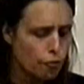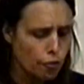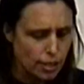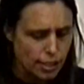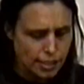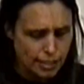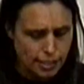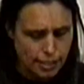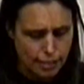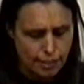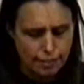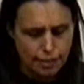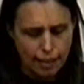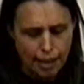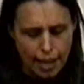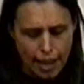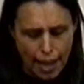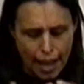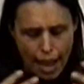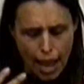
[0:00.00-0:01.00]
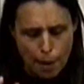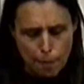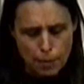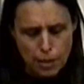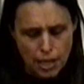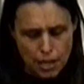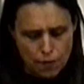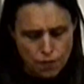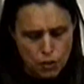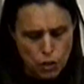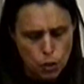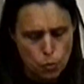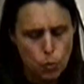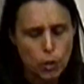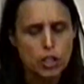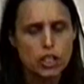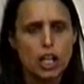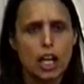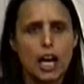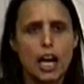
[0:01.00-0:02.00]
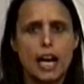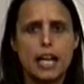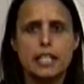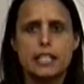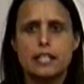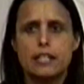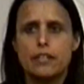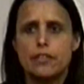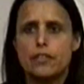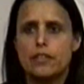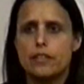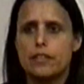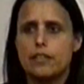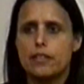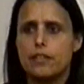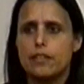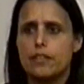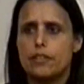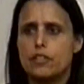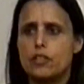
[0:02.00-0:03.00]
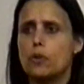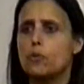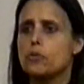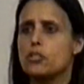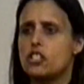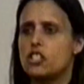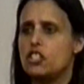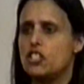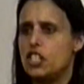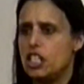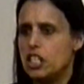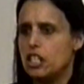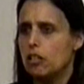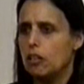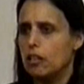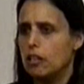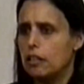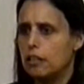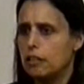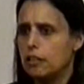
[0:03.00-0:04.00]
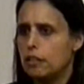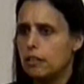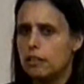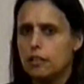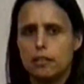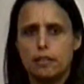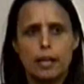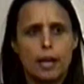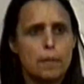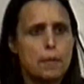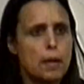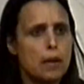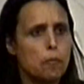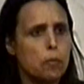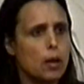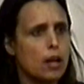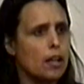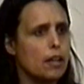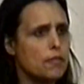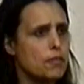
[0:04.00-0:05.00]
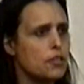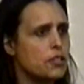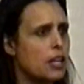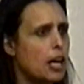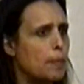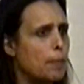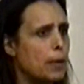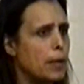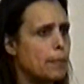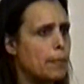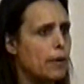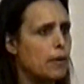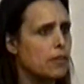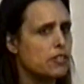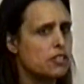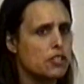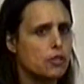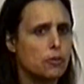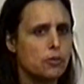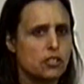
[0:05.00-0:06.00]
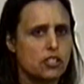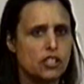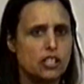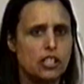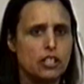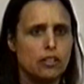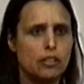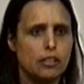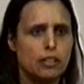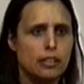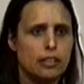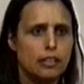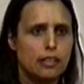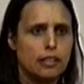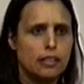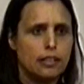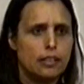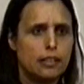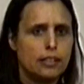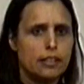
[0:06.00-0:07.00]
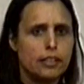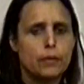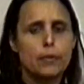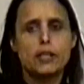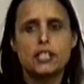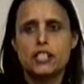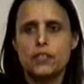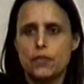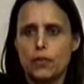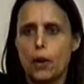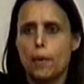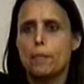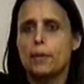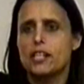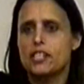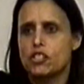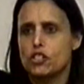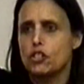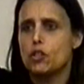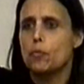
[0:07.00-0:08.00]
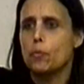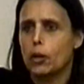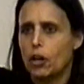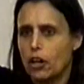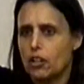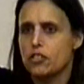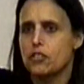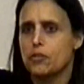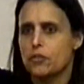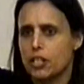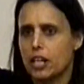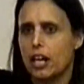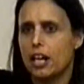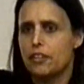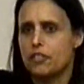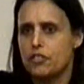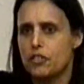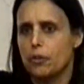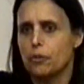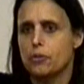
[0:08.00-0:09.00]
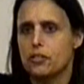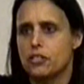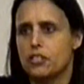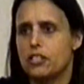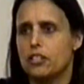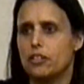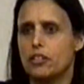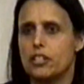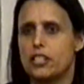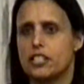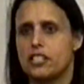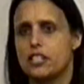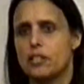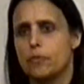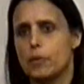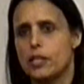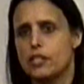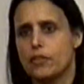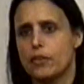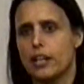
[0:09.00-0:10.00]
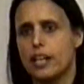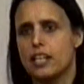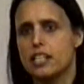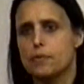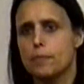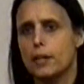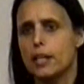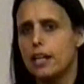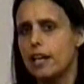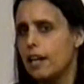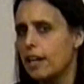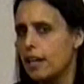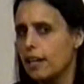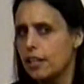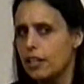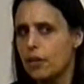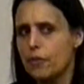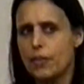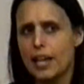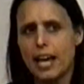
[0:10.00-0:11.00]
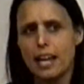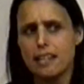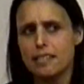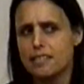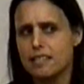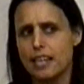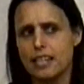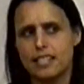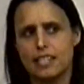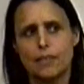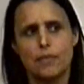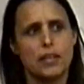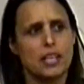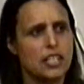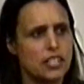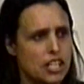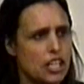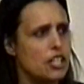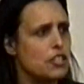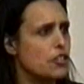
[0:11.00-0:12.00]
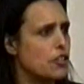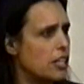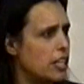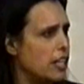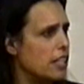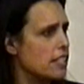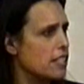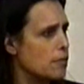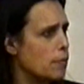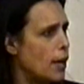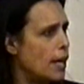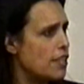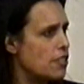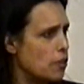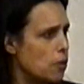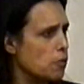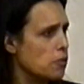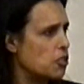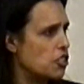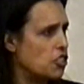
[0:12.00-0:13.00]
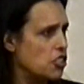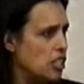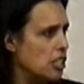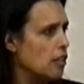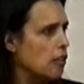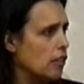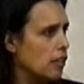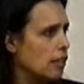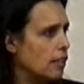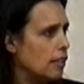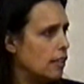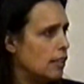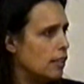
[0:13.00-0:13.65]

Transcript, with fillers: for instance, how many of you were taught don't steal? Uh, were all of you taught by your parents don't steal? The rest of you, I'm going to assume, were also taught don't steal. You just didn't raise your hands. But, you know, that is like something you teach your kids, right? Don't steal